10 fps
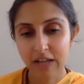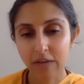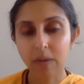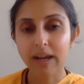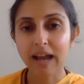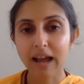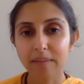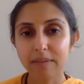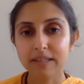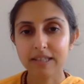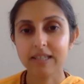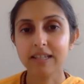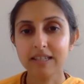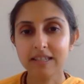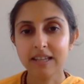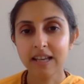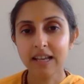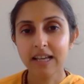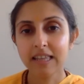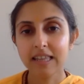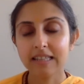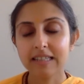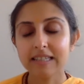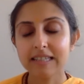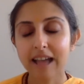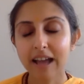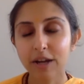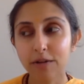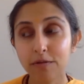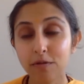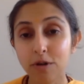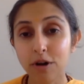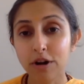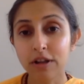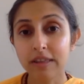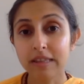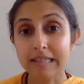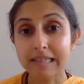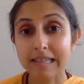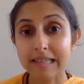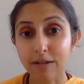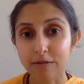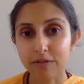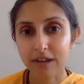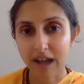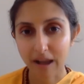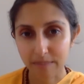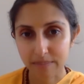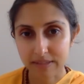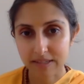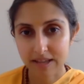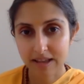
what happens is that desire for the self comes,